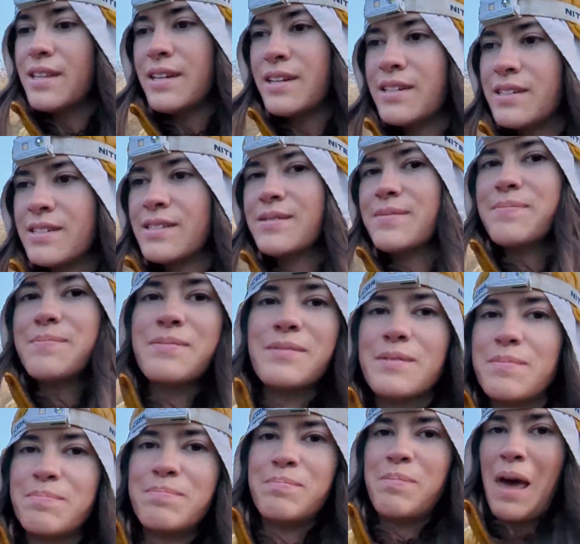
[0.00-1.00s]
There's
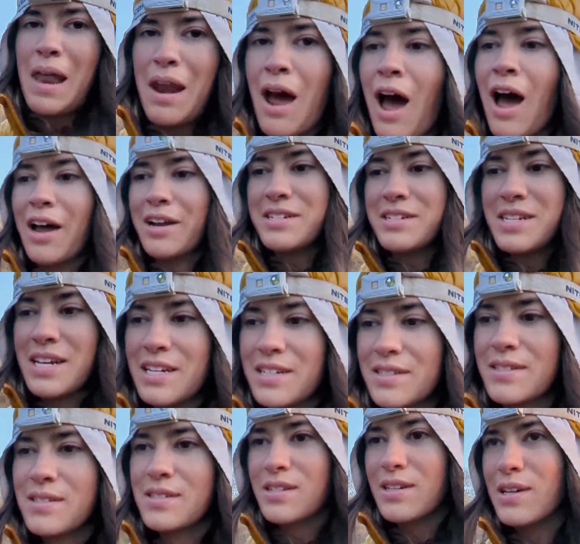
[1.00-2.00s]
been hot
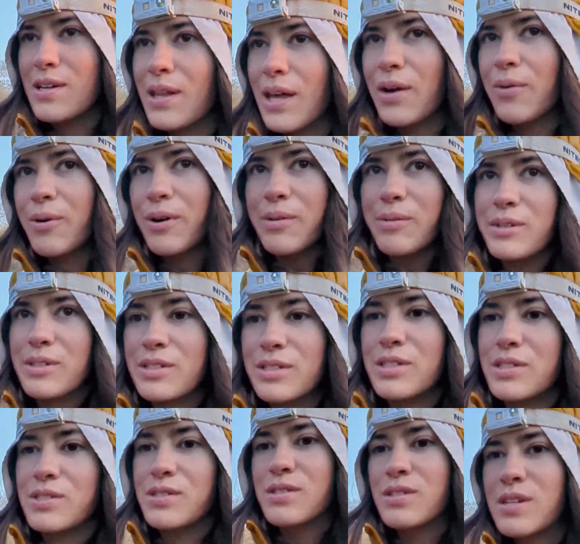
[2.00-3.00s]
days too, like where we're
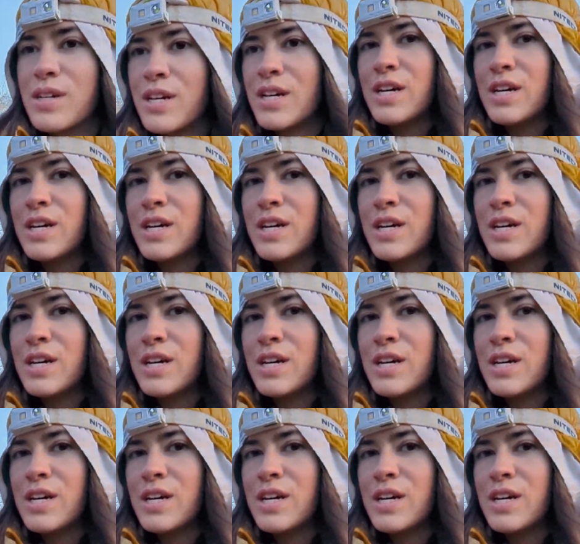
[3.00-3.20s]
just